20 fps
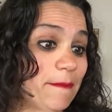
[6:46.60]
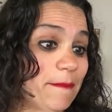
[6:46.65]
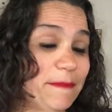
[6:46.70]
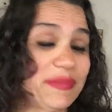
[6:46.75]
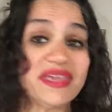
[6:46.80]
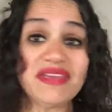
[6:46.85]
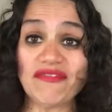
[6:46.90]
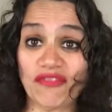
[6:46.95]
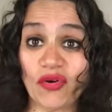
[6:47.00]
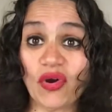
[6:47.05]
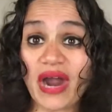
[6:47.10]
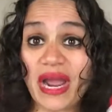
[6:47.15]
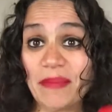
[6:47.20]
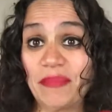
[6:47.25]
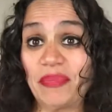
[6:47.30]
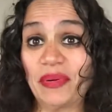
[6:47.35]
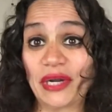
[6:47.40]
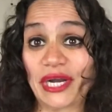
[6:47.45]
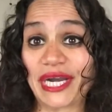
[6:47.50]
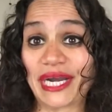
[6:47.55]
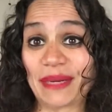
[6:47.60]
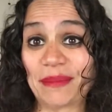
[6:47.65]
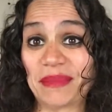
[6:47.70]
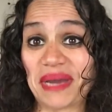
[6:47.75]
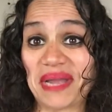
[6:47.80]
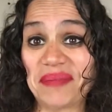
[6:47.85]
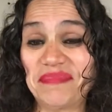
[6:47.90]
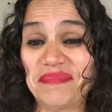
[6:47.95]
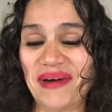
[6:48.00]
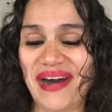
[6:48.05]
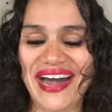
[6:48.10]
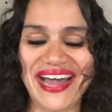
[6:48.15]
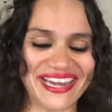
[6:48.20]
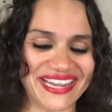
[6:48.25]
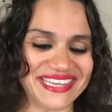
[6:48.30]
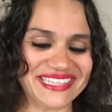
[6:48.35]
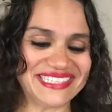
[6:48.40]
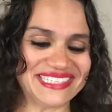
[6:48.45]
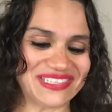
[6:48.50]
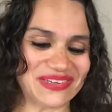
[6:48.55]
before I put it in my
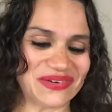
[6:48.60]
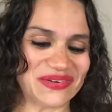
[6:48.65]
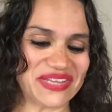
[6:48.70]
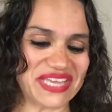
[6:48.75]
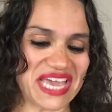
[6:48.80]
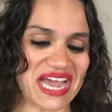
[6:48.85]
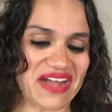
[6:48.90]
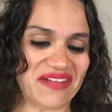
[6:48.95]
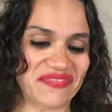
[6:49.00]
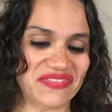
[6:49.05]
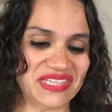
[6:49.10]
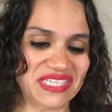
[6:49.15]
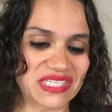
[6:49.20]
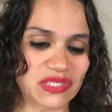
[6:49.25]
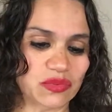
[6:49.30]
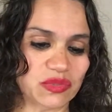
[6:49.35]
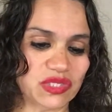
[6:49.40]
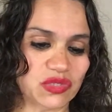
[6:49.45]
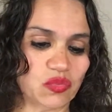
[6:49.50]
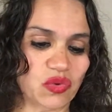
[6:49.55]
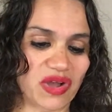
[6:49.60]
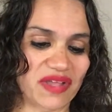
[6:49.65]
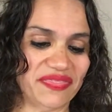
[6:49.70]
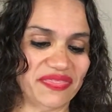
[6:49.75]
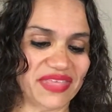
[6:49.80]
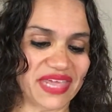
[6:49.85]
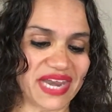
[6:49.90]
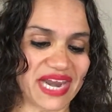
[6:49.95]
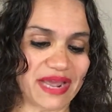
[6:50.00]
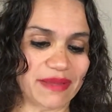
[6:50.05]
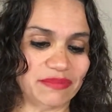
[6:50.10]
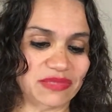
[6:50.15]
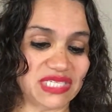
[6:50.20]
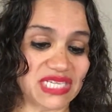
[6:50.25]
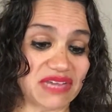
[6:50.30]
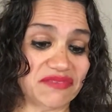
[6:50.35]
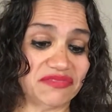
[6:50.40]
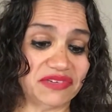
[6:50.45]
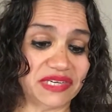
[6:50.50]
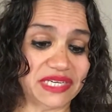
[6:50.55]
body. So yeah, this was one that I'm
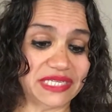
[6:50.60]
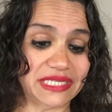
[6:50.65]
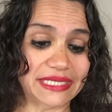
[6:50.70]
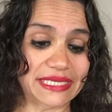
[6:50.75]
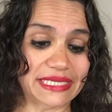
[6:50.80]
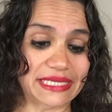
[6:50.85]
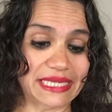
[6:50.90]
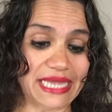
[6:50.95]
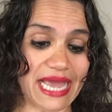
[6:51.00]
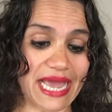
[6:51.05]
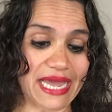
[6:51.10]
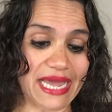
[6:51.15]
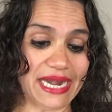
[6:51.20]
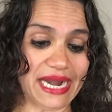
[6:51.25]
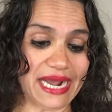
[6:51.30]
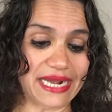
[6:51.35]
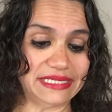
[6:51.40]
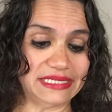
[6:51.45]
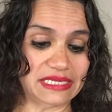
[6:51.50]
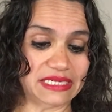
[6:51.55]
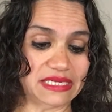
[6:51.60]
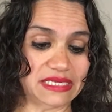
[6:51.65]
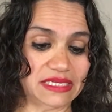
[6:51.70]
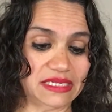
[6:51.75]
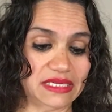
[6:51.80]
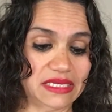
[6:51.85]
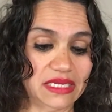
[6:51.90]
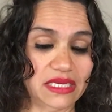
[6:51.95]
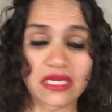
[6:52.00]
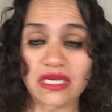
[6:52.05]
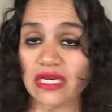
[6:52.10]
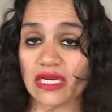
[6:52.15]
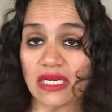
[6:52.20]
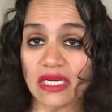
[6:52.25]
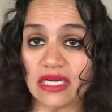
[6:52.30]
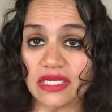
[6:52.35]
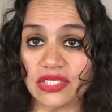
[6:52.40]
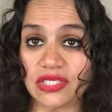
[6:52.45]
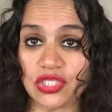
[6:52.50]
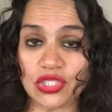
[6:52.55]
definitely glad I didn't
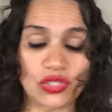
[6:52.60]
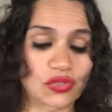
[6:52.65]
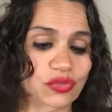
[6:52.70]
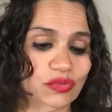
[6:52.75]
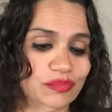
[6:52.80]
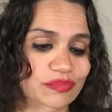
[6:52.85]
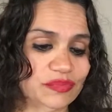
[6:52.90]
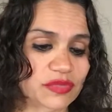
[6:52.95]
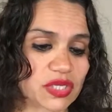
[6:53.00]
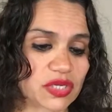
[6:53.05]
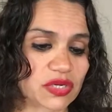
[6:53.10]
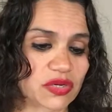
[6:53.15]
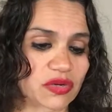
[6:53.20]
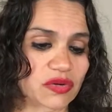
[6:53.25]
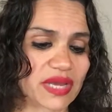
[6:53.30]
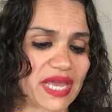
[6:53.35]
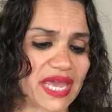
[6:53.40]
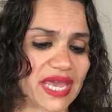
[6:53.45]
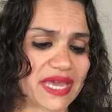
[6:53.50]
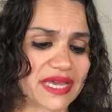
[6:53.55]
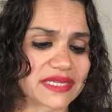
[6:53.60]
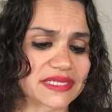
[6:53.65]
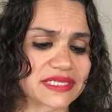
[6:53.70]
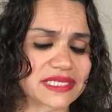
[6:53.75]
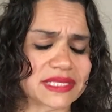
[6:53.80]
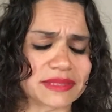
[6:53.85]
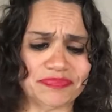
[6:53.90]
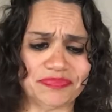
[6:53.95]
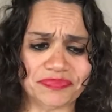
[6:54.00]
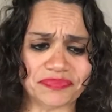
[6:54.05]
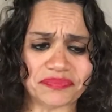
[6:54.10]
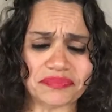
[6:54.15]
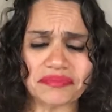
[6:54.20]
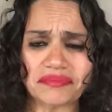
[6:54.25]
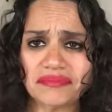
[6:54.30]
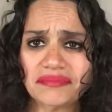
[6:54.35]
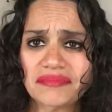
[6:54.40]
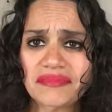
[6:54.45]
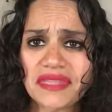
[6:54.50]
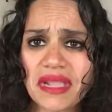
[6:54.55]
consume, you know? And
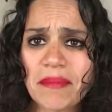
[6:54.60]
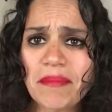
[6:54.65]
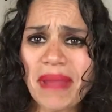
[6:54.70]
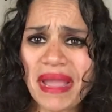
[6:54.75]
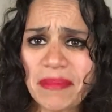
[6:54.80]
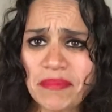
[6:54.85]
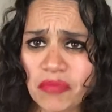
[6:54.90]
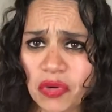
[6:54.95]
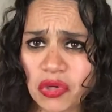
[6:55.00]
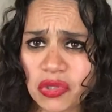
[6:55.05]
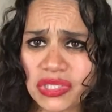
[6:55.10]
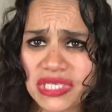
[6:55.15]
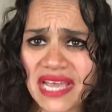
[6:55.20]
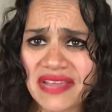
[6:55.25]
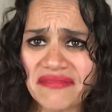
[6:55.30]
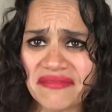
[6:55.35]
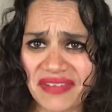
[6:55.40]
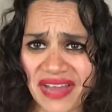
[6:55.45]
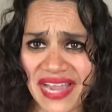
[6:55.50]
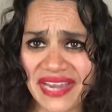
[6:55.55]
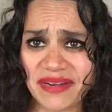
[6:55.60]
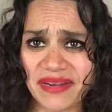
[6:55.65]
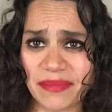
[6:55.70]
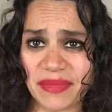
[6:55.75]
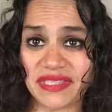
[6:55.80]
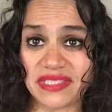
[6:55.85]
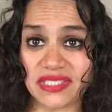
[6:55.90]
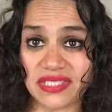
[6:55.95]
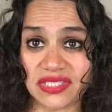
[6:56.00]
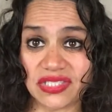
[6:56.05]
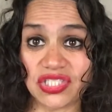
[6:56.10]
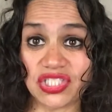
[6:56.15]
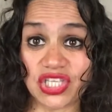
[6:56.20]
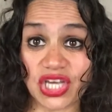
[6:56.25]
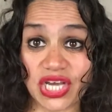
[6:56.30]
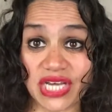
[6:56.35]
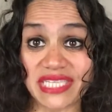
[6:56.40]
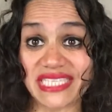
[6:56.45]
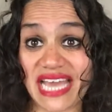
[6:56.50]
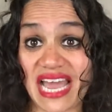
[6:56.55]
my multivitamin
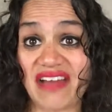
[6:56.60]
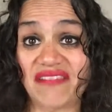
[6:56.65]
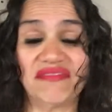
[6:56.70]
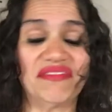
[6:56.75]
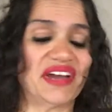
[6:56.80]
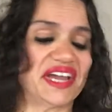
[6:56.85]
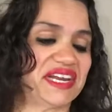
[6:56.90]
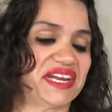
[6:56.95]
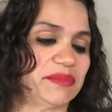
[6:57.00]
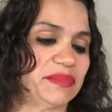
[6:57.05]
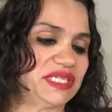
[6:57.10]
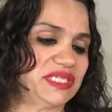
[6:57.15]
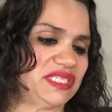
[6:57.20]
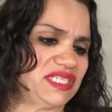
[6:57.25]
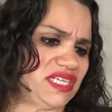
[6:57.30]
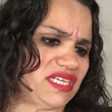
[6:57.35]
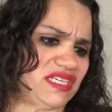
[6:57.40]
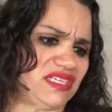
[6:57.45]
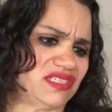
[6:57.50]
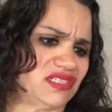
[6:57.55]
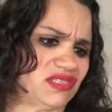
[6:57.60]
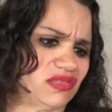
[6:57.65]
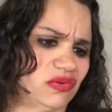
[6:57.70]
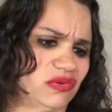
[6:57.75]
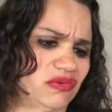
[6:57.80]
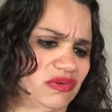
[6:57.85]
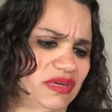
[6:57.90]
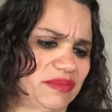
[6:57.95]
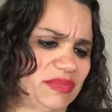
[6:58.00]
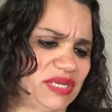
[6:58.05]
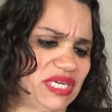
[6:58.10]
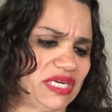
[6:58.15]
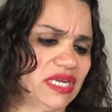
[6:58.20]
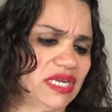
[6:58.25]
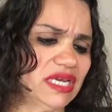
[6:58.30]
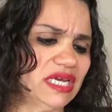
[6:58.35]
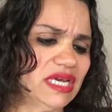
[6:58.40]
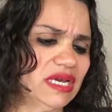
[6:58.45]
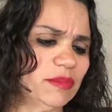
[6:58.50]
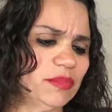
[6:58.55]
does have vitamin D, so I mean.
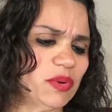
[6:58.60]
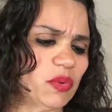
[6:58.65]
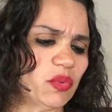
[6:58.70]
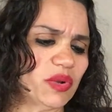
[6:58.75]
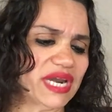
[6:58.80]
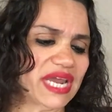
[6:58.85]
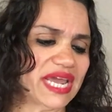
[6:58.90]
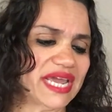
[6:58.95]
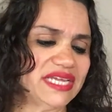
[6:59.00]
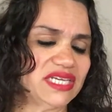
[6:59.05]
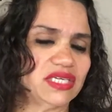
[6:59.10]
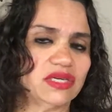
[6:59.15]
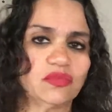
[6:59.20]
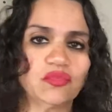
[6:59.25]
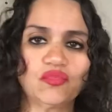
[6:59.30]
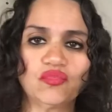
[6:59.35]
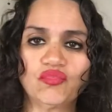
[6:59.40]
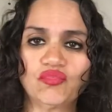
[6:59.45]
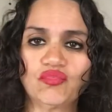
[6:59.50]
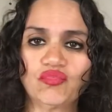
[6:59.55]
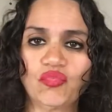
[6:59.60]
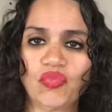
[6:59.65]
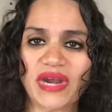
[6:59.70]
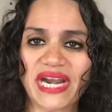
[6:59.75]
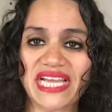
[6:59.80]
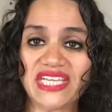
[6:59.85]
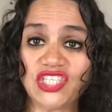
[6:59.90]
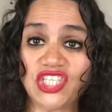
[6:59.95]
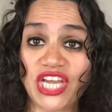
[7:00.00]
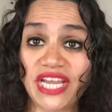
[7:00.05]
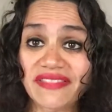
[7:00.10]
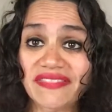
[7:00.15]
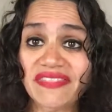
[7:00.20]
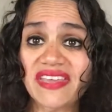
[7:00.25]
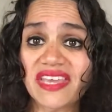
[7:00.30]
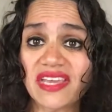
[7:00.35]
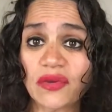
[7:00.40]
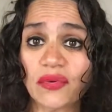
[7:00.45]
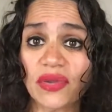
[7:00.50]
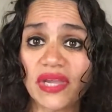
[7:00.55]
But when I check
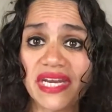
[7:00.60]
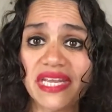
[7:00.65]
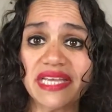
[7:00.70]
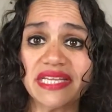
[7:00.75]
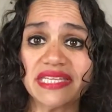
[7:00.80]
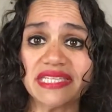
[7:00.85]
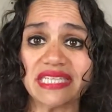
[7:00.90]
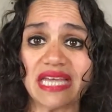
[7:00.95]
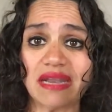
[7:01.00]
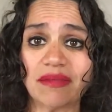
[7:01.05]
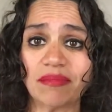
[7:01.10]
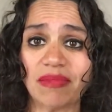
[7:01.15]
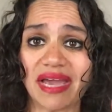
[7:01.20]
the ingredients on